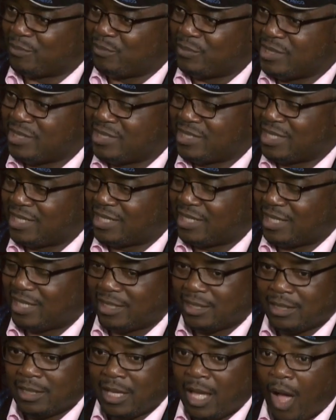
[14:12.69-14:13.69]
Beats. And
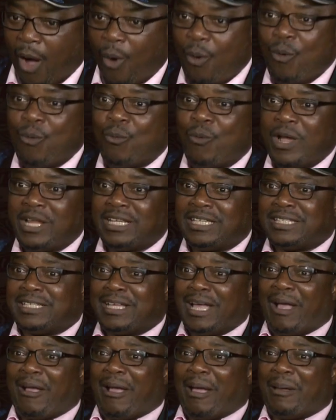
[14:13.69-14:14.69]
oh, well, I
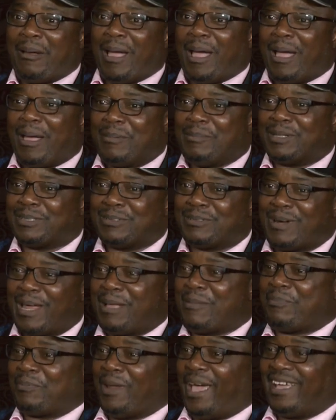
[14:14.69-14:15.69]
think I am at the
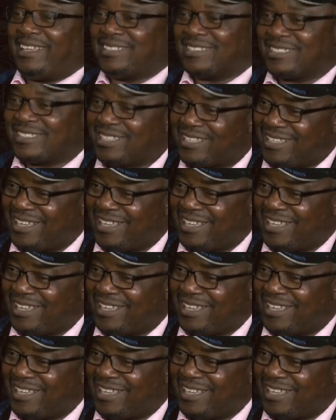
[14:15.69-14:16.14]
right place. I say,